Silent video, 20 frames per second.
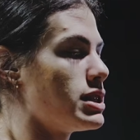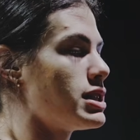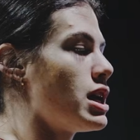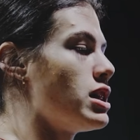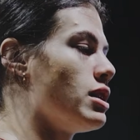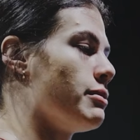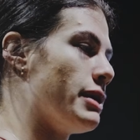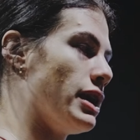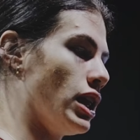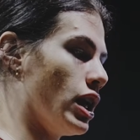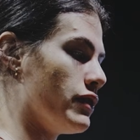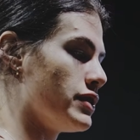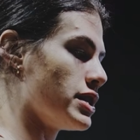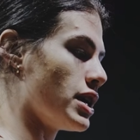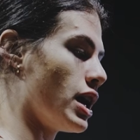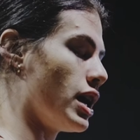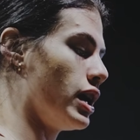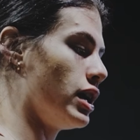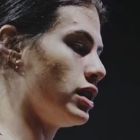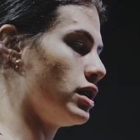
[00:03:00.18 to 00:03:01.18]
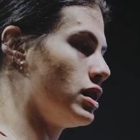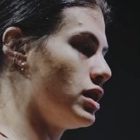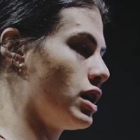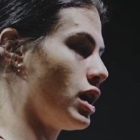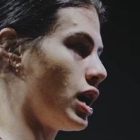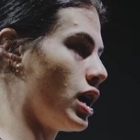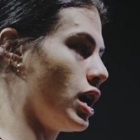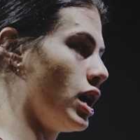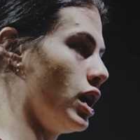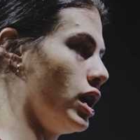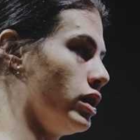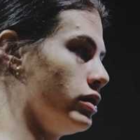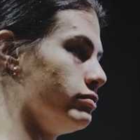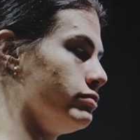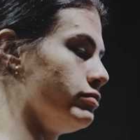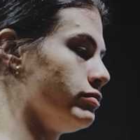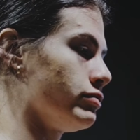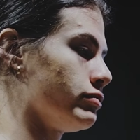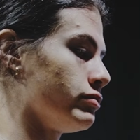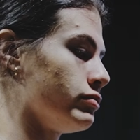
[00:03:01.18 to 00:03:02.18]
side and then my left side.
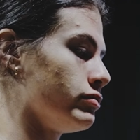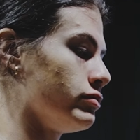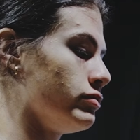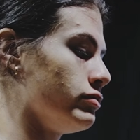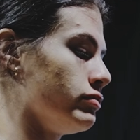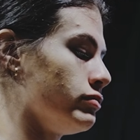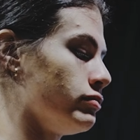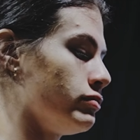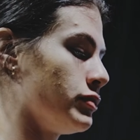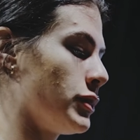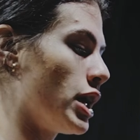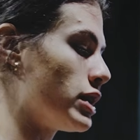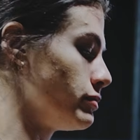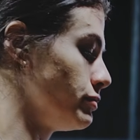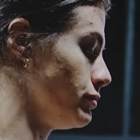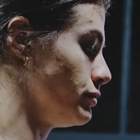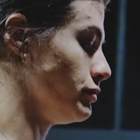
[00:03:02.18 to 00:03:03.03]
Yeah.